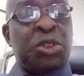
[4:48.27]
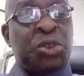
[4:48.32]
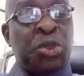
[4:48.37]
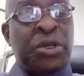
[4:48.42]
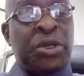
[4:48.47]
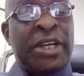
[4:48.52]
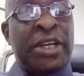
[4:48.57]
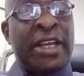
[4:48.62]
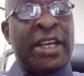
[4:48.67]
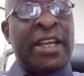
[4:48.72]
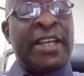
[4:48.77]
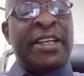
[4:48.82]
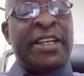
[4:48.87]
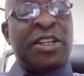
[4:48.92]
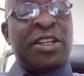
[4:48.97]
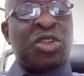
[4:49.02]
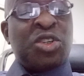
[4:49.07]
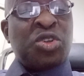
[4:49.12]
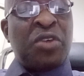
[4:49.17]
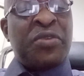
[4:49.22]
Today,
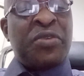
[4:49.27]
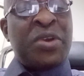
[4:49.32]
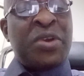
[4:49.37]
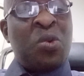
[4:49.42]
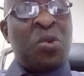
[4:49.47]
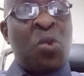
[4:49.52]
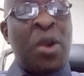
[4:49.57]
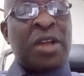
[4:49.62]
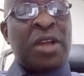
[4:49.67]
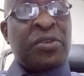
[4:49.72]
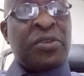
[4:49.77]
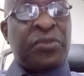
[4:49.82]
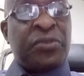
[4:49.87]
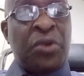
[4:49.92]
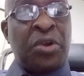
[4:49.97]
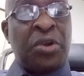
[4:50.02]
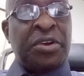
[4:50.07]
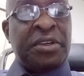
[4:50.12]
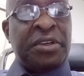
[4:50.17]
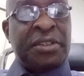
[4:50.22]
the Sovereign Wealth
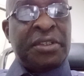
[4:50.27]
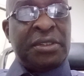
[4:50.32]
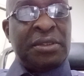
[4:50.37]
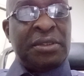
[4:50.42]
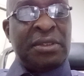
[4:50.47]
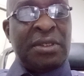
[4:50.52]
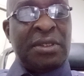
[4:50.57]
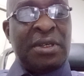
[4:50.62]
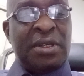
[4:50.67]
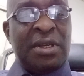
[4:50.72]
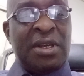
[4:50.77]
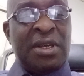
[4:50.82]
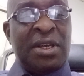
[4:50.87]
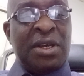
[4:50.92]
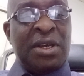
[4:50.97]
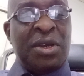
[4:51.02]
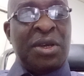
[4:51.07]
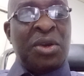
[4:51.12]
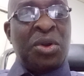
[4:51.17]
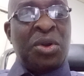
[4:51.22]
Fund
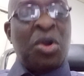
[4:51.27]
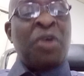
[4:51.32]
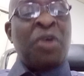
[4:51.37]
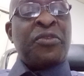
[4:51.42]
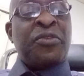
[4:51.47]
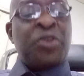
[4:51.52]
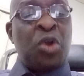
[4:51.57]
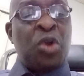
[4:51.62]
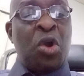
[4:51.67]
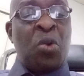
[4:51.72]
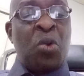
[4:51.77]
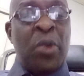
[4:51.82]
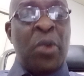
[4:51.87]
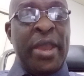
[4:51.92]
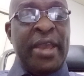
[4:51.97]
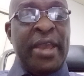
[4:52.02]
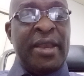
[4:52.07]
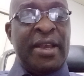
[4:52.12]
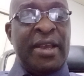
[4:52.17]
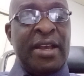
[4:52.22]
of
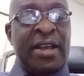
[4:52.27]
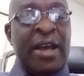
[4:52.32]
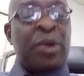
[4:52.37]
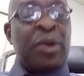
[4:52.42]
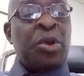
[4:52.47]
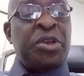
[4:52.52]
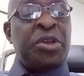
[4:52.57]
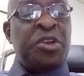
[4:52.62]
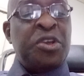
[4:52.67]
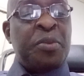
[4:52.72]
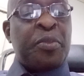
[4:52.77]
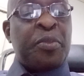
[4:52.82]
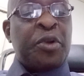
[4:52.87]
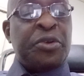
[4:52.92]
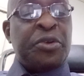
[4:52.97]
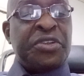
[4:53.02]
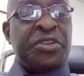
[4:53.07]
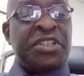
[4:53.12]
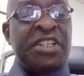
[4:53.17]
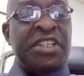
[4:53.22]
Norway, an oil
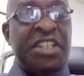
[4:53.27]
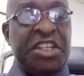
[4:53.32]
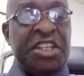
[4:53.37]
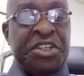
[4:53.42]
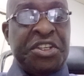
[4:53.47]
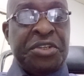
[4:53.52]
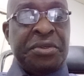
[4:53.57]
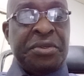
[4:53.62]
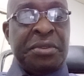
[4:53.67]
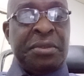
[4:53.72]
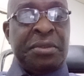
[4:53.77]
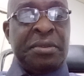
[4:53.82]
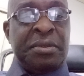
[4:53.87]
producing nation,